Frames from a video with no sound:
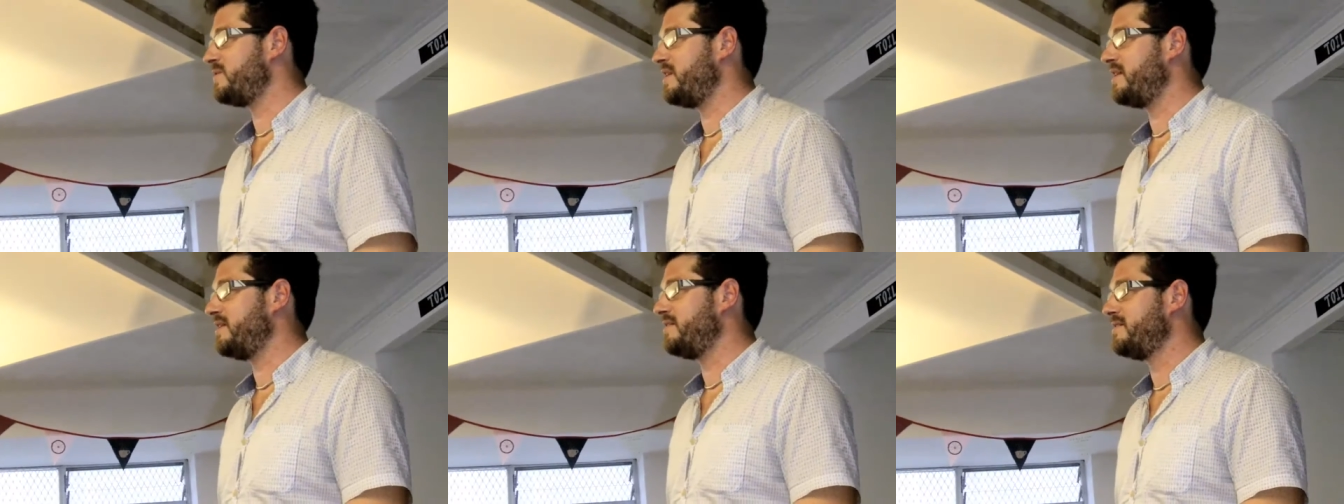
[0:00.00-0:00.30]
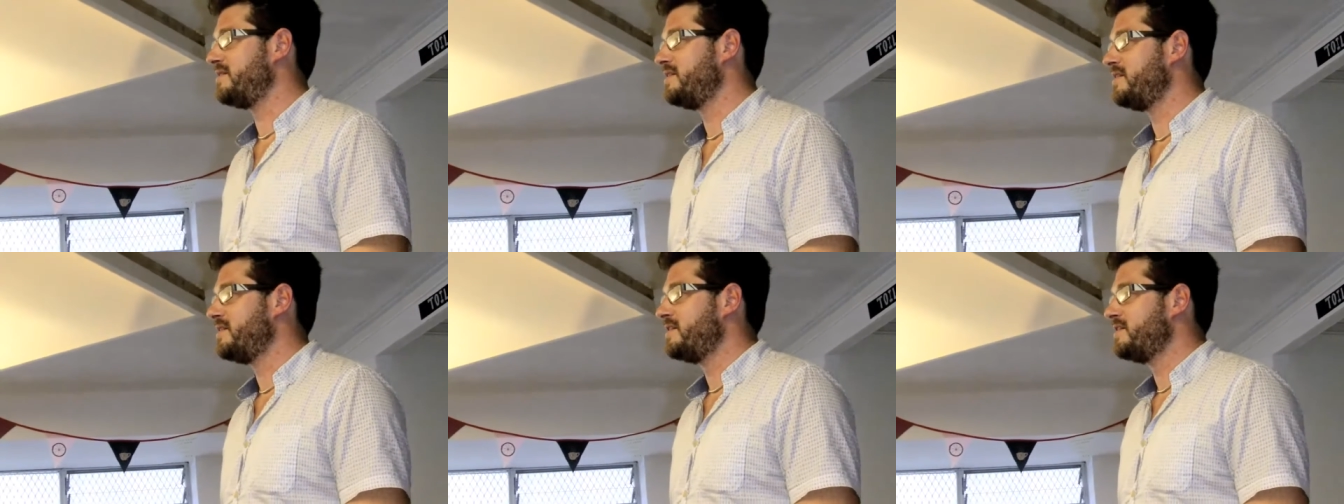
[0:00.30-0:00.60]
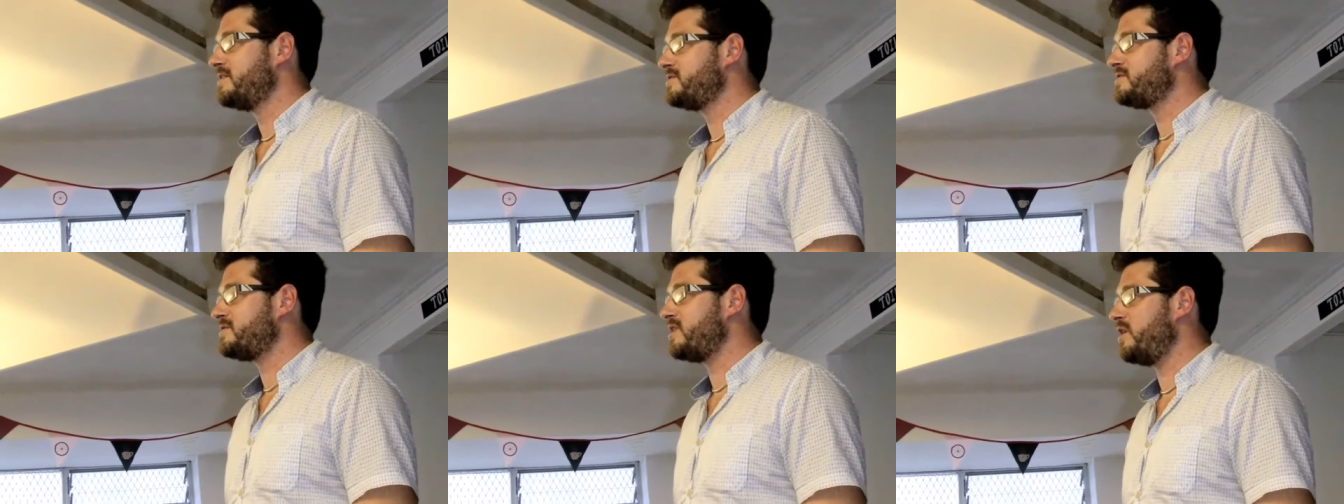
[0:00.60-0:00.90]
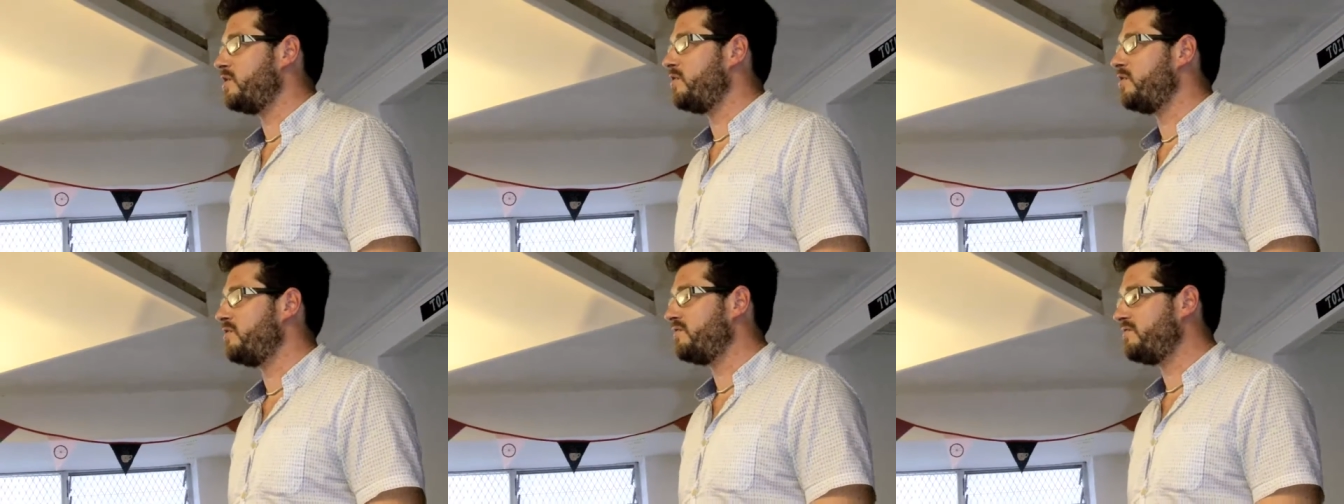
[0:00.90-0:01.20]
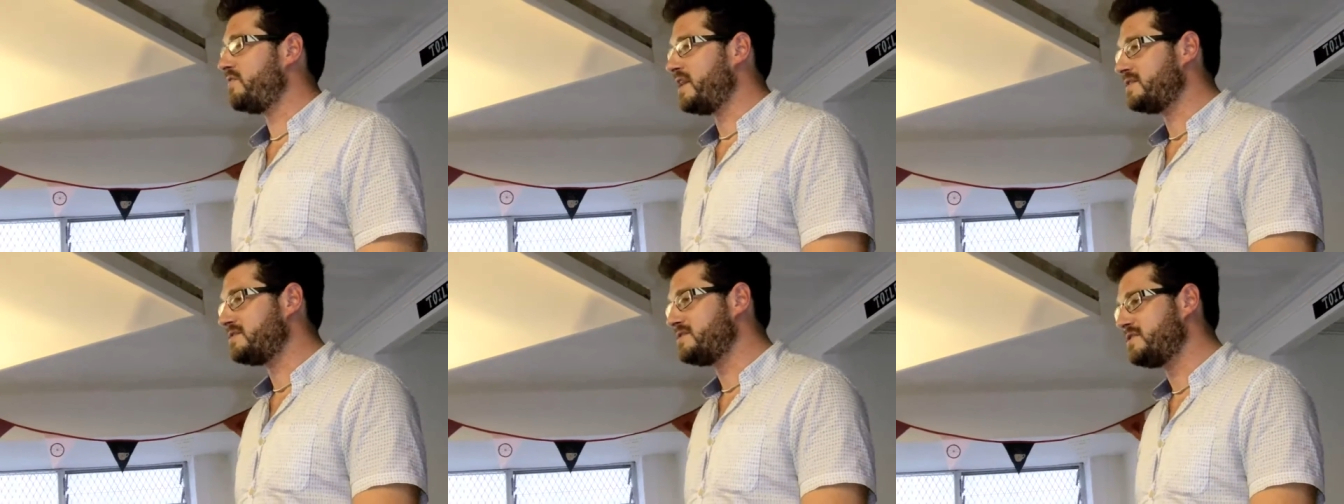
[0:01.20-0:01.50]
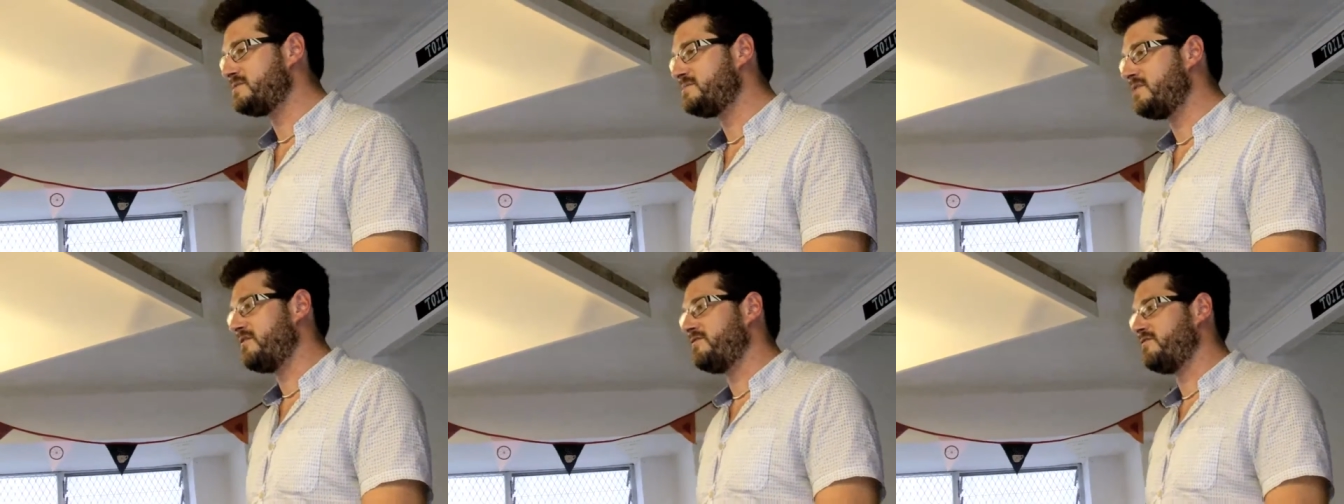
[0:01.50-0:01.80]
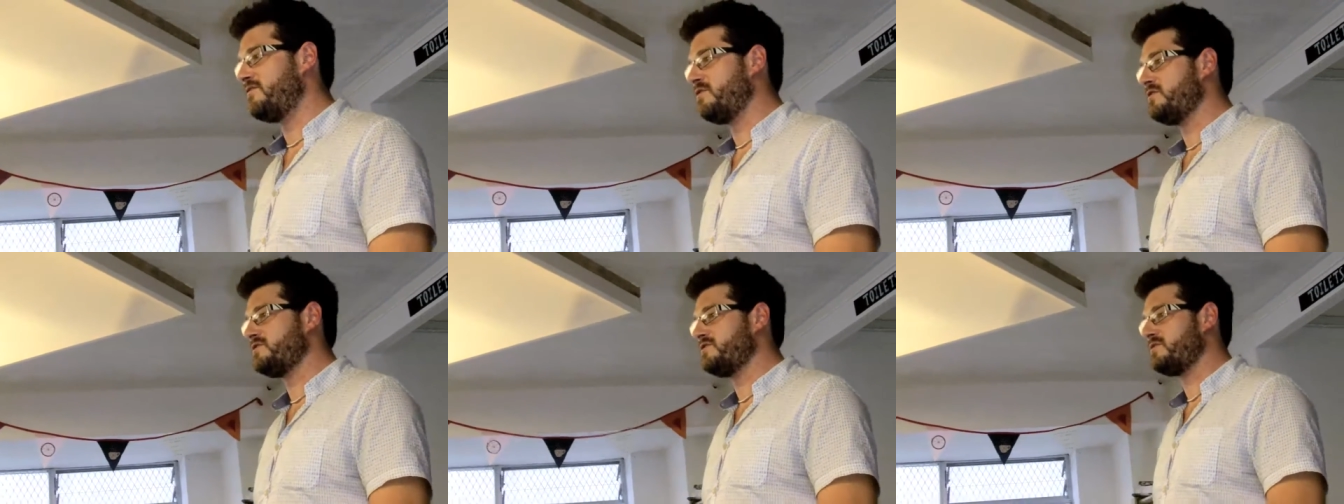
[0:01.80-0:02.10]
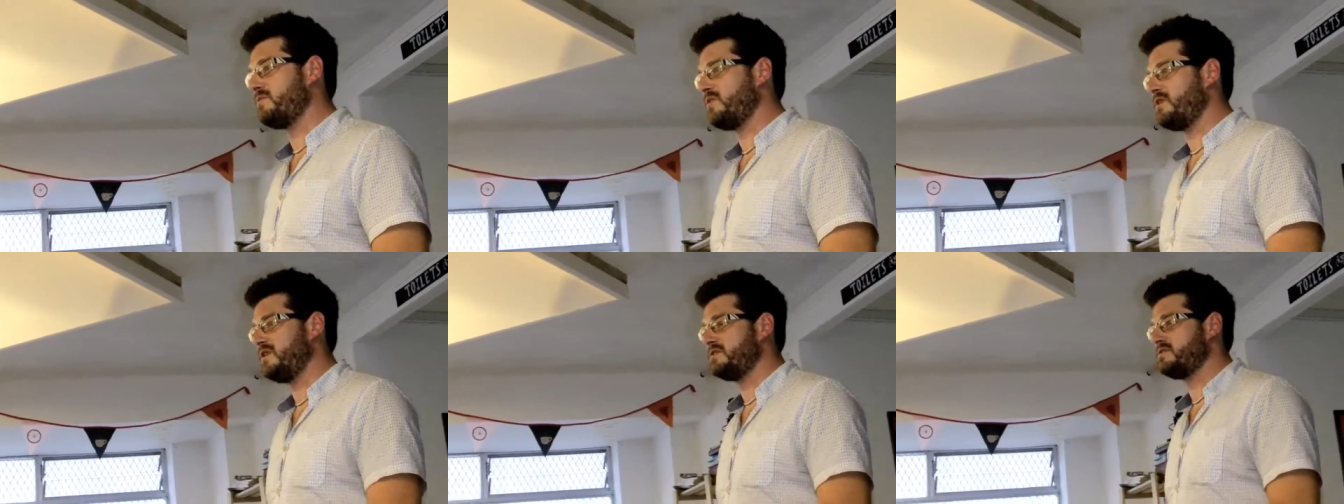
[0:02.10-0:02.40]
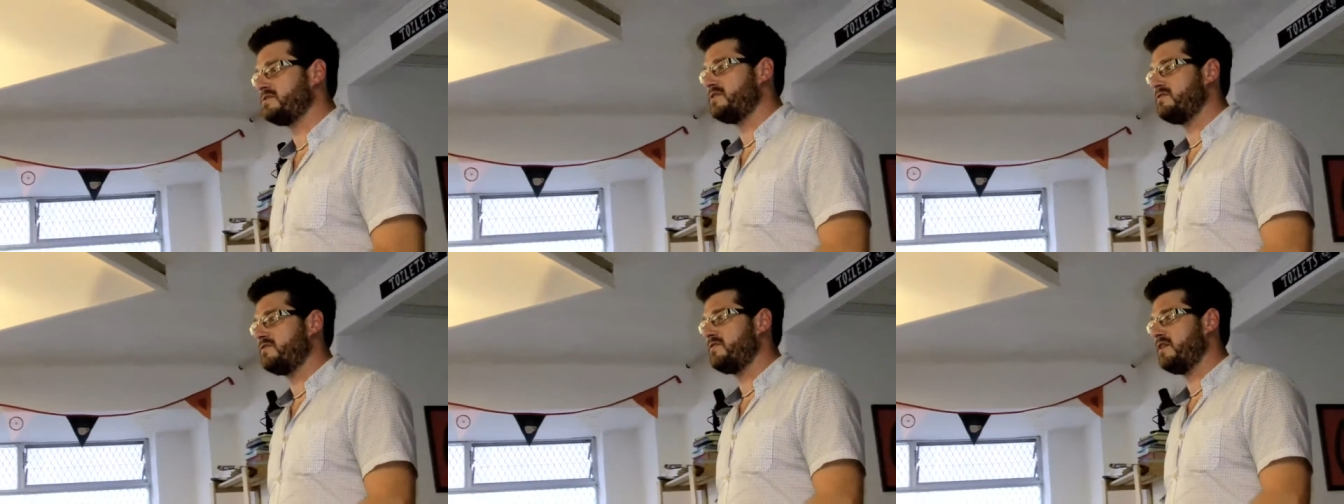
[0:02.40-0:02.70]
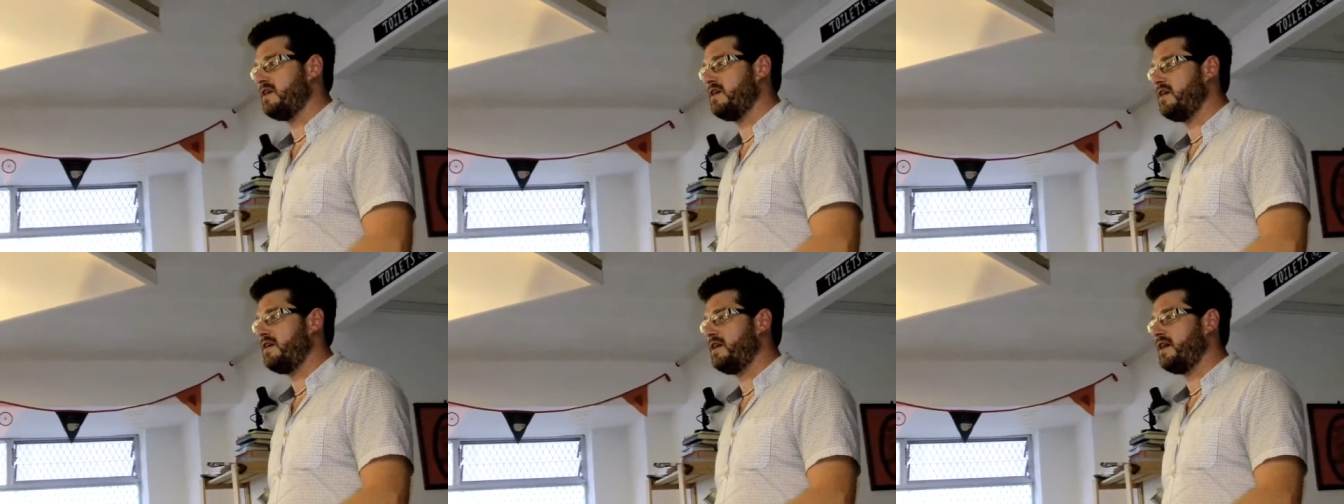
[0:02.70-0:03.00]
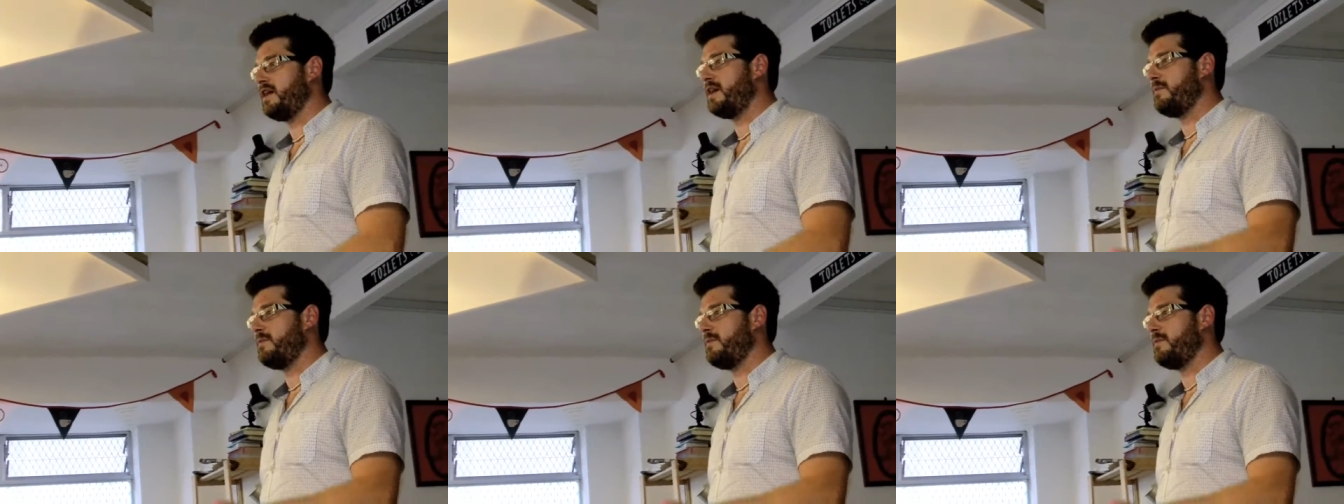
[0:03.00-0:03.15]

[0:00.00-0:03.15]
to it. So that's just my thoughts on what it is so far.